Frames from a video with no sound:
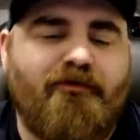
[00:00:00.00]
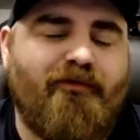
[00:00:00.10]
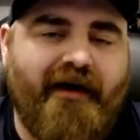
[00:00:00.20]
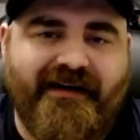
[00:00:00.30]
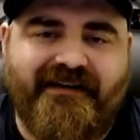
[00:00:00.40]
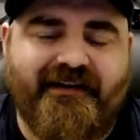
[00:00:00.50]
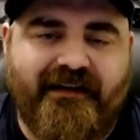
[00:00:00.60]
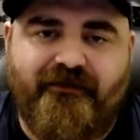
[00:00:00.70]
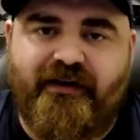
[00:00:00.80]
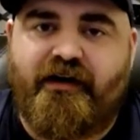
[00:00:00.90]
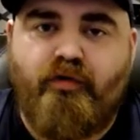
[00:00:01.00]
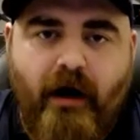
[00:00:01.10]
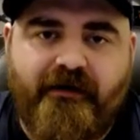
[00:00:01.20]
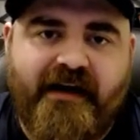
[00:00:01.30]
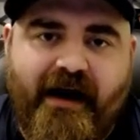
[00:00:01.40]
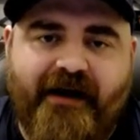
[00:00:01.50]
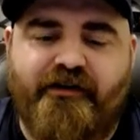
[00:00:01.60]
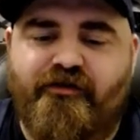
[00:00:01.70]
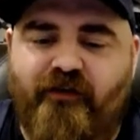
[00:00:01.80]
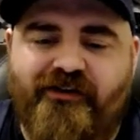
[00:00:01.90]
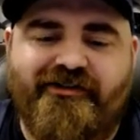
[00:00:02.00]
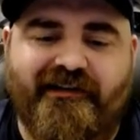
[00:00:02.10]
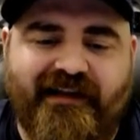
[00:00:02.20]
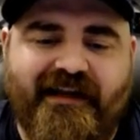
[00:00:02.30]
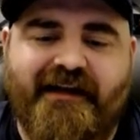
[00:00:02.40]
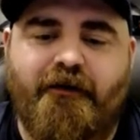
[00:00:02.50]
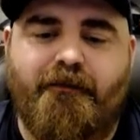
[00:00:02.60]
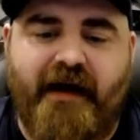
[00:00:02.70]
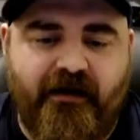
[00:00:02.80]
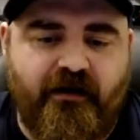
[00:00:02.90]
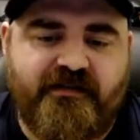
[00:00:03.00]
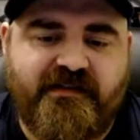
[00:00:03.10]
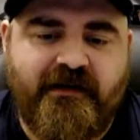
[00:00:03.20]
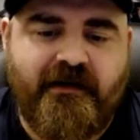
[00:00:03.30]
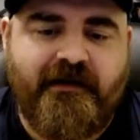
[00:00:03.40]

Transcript: one in delivering quality hires versus the leading competitors.